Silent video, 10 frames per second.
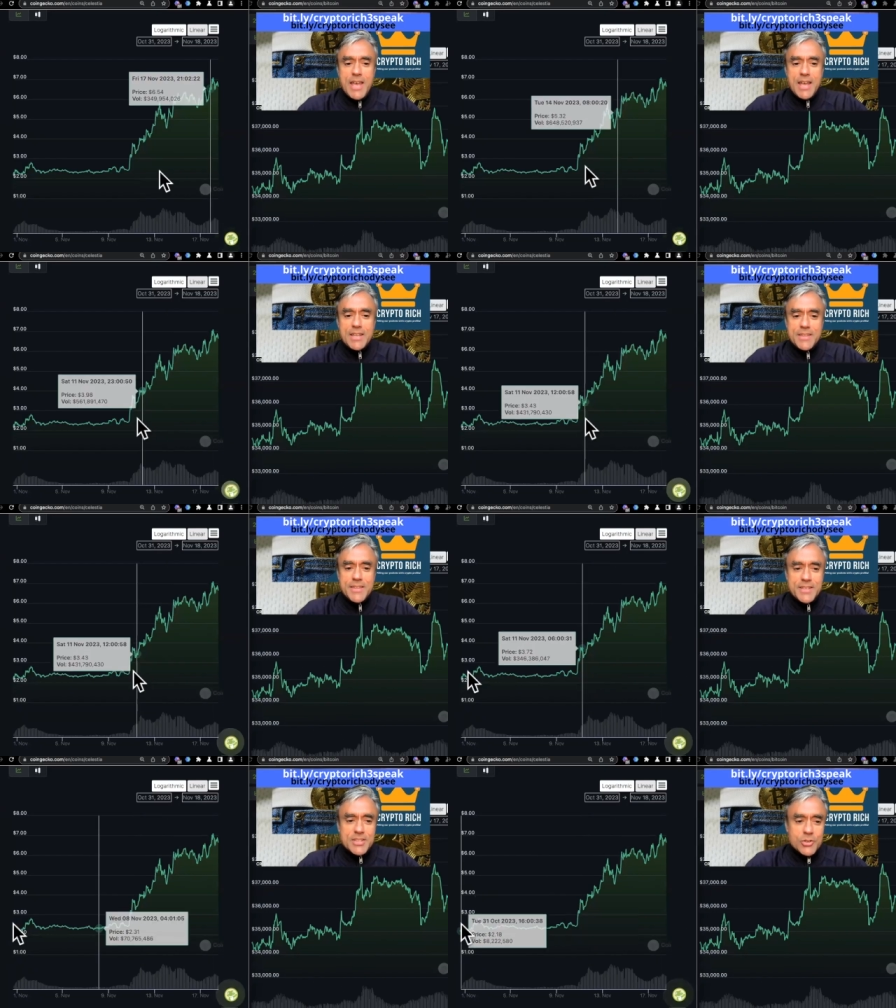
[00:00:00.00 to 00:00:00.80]
and
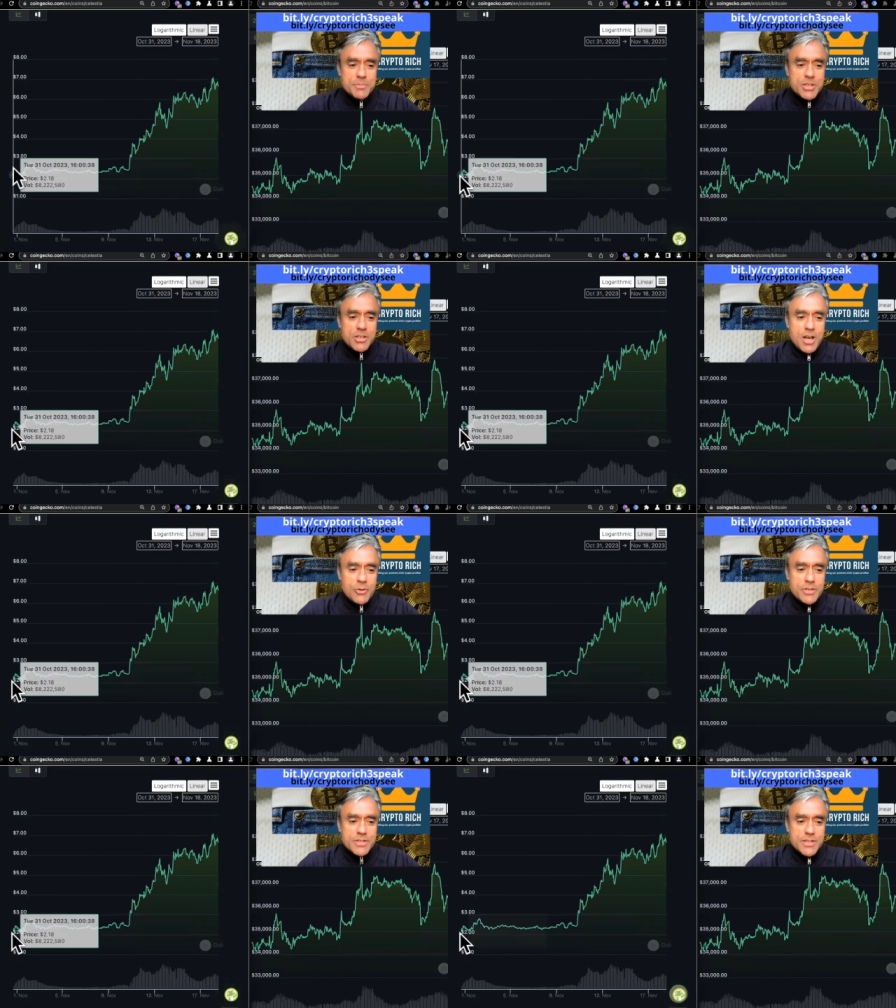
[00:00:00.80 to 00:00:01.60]
this
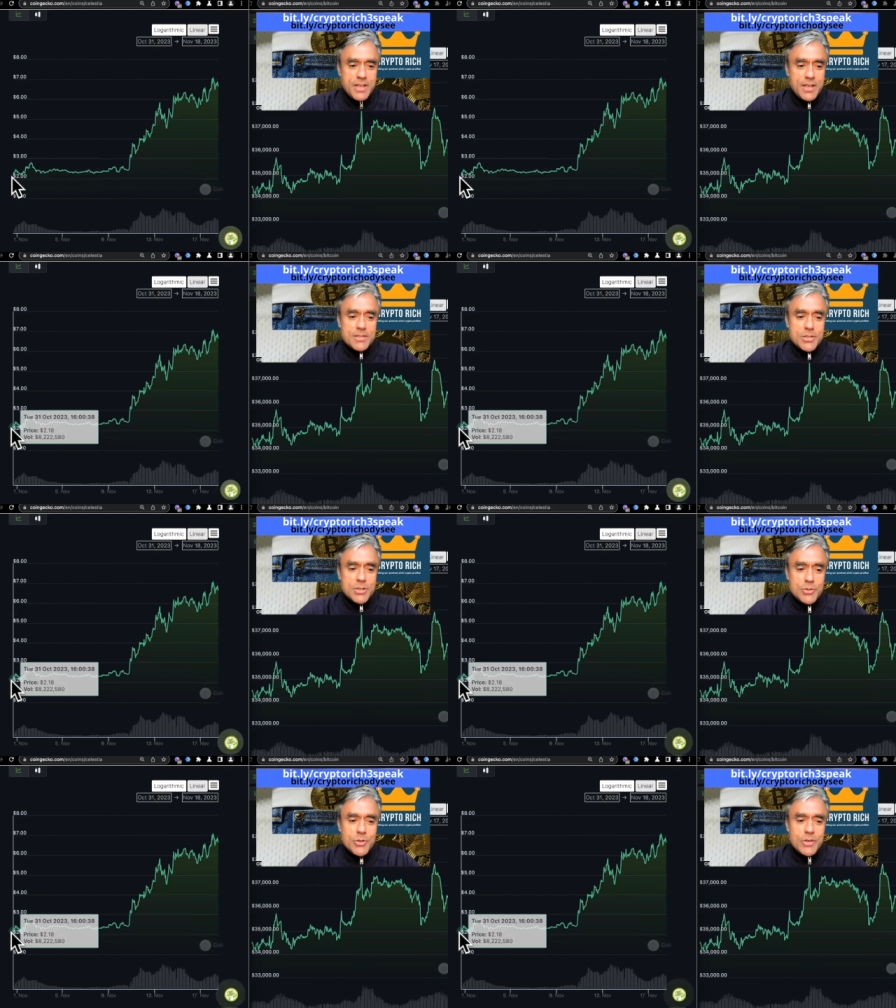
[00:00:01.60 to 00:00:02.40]
cryptocurrency,
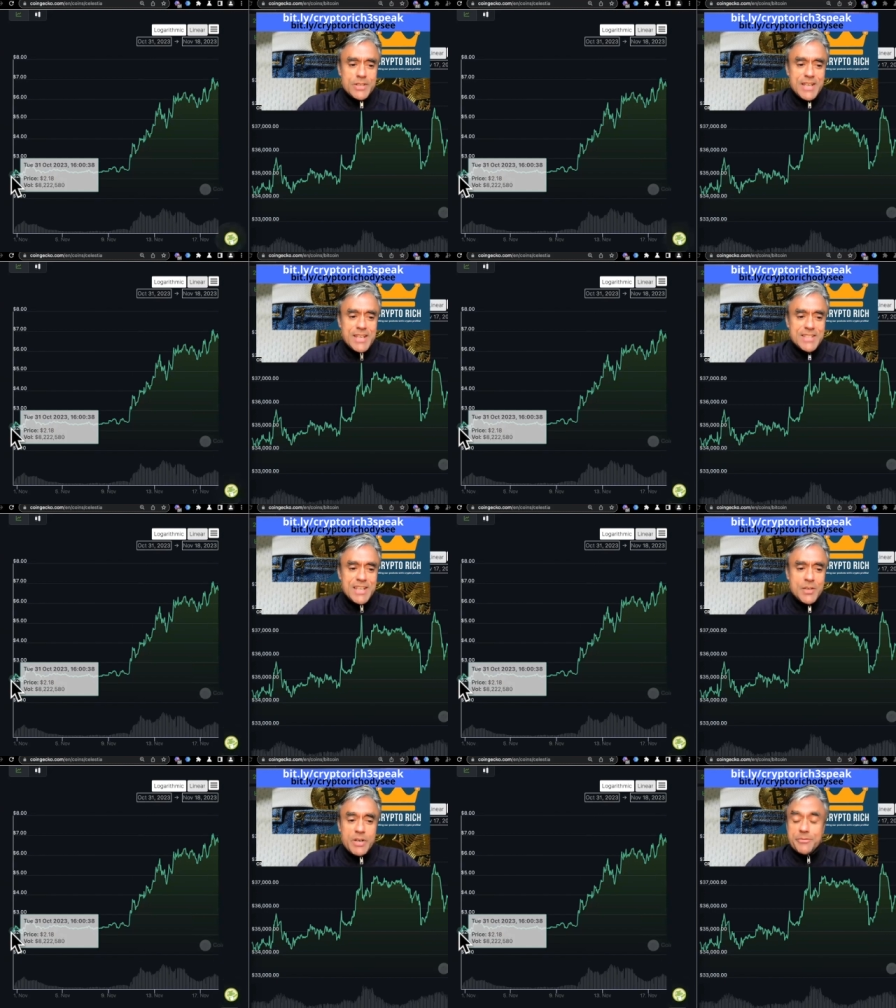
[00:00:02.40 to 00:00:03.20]

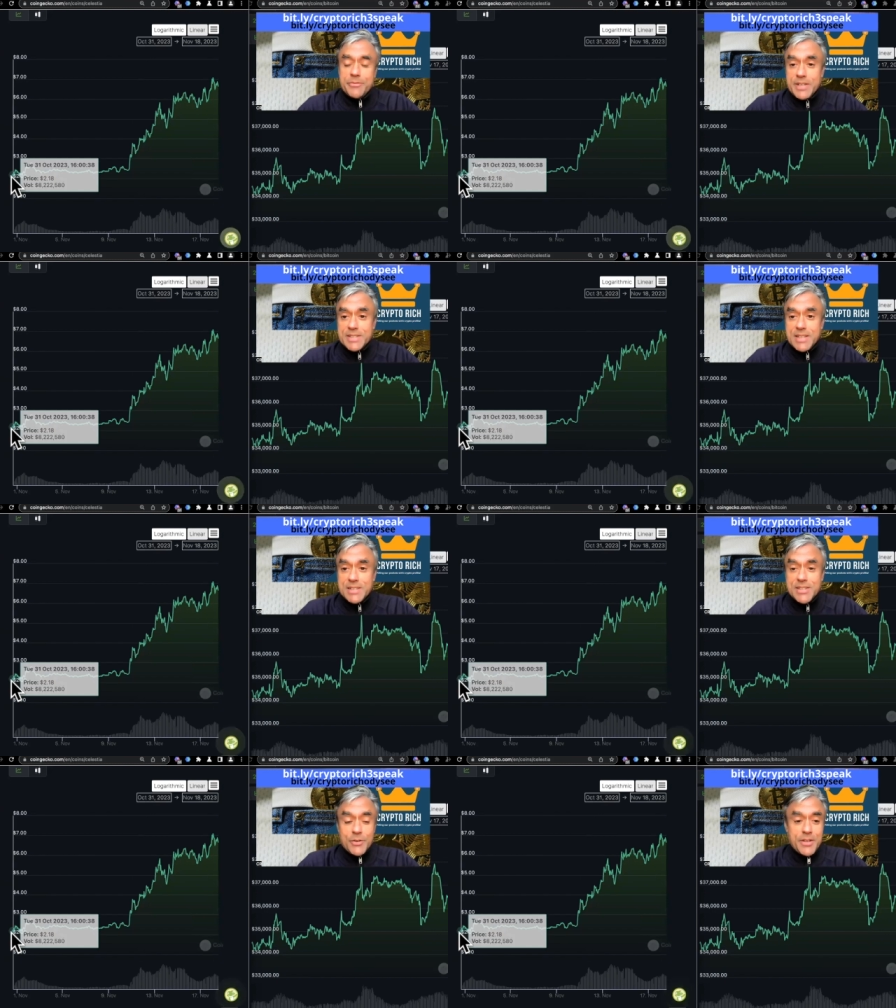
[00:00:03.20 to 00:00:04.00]
$2.18 when it first
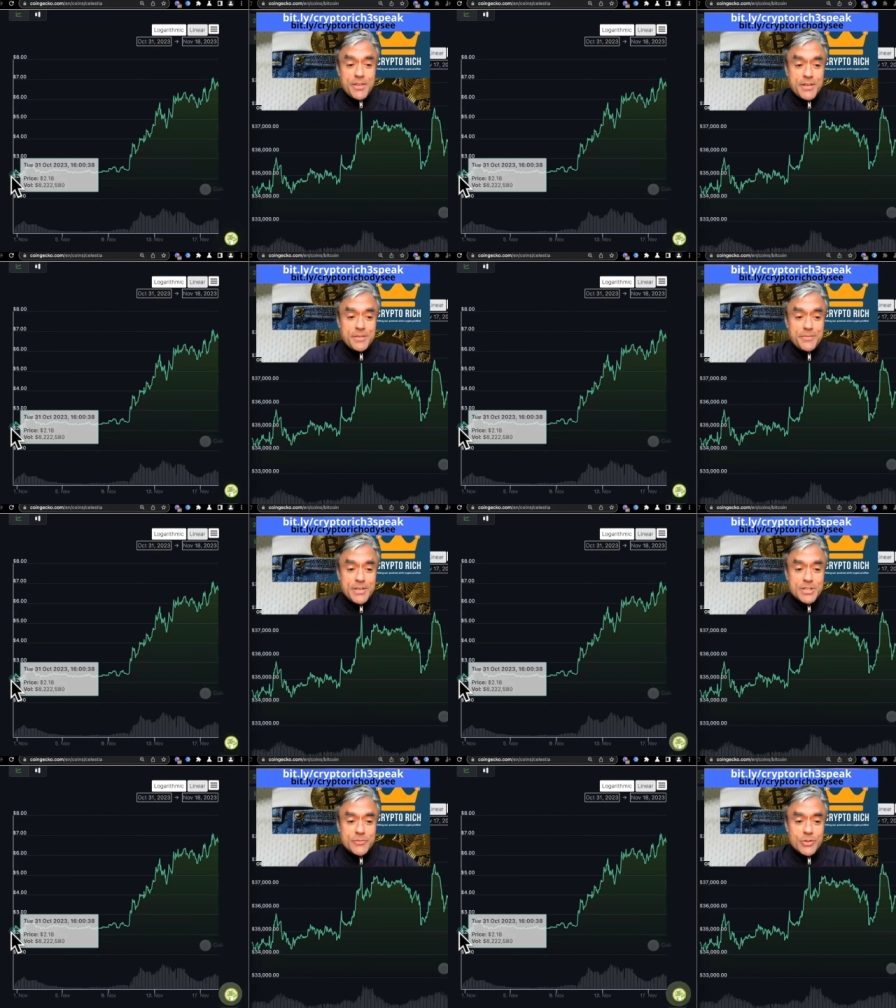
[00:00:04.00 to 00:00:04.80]
listed on the
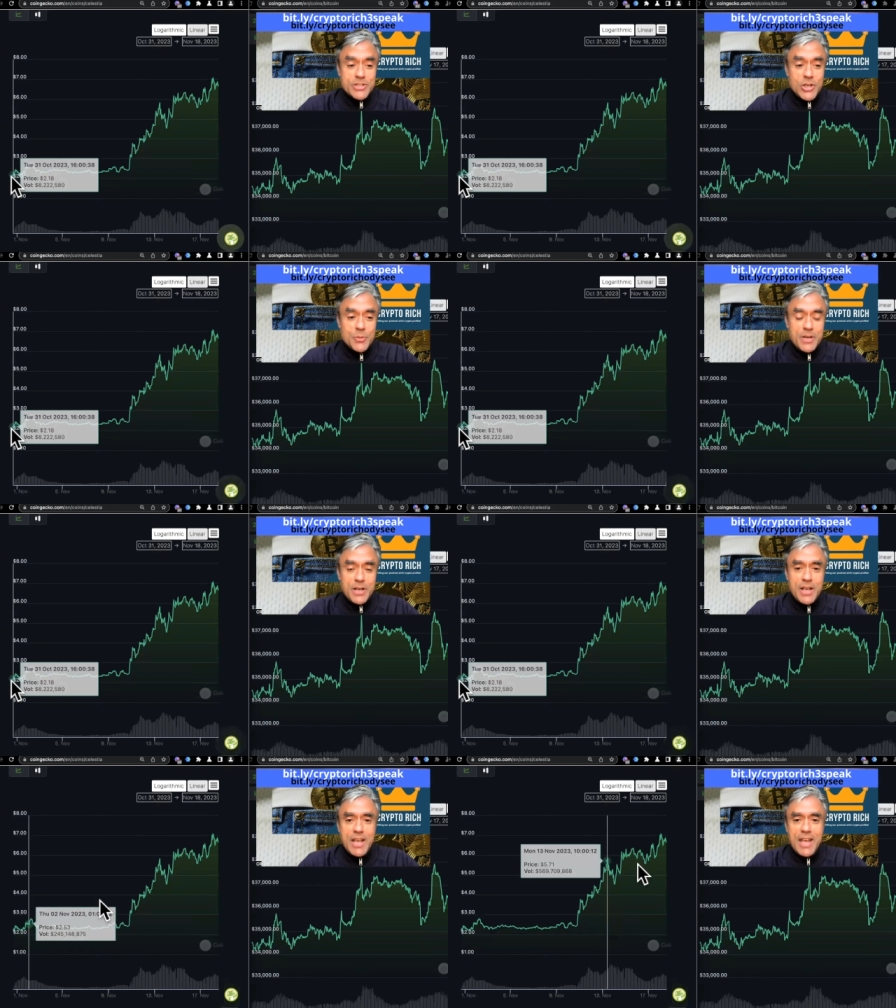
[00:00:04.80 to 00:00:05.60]
31st of October,
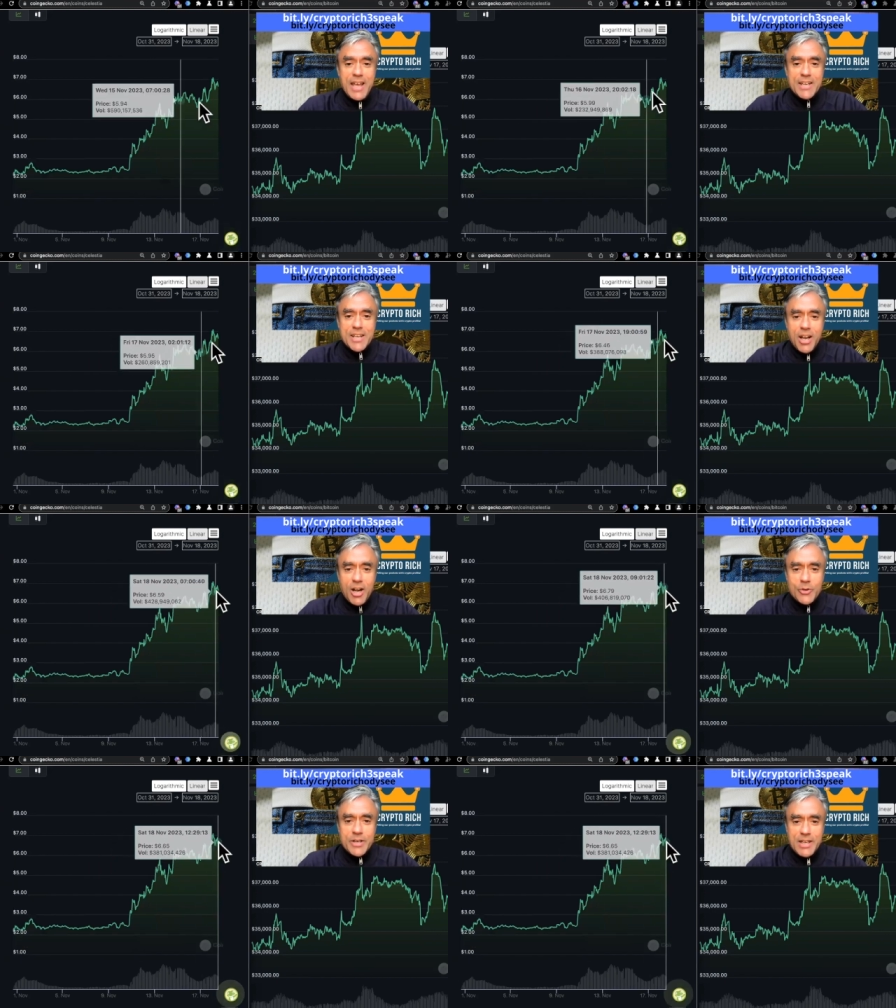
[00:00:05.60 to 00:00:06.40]
and
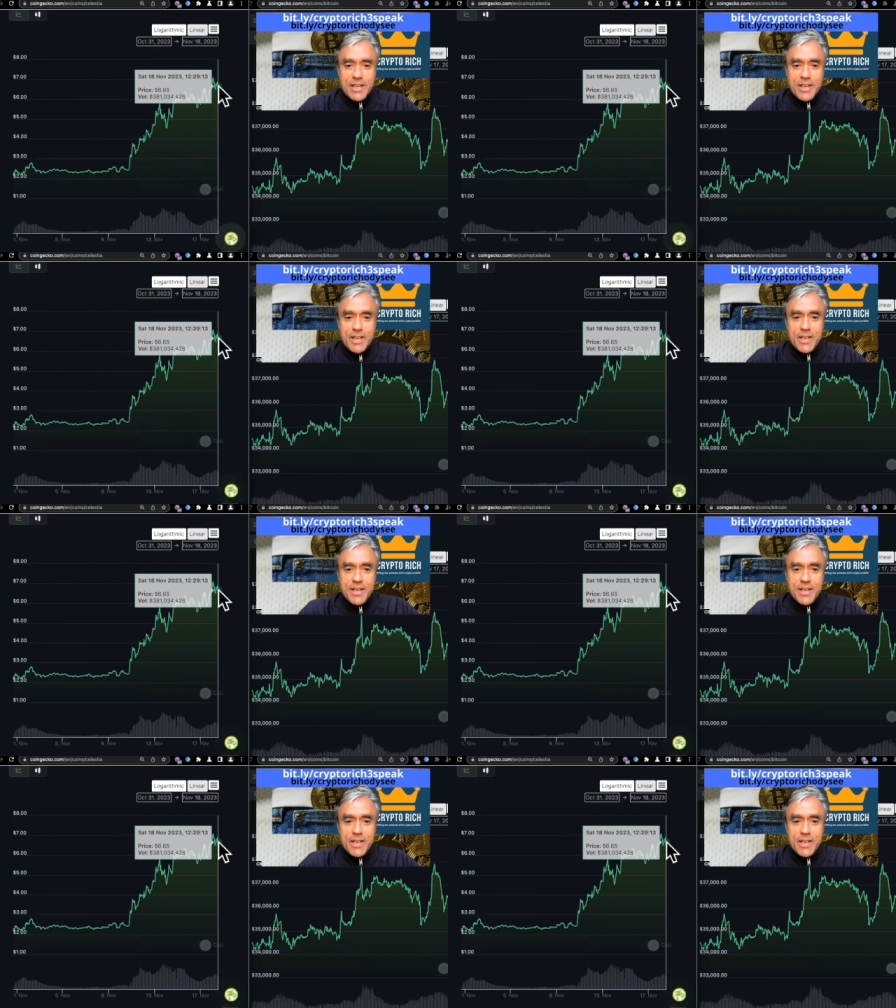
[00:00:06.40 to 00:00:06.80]
currently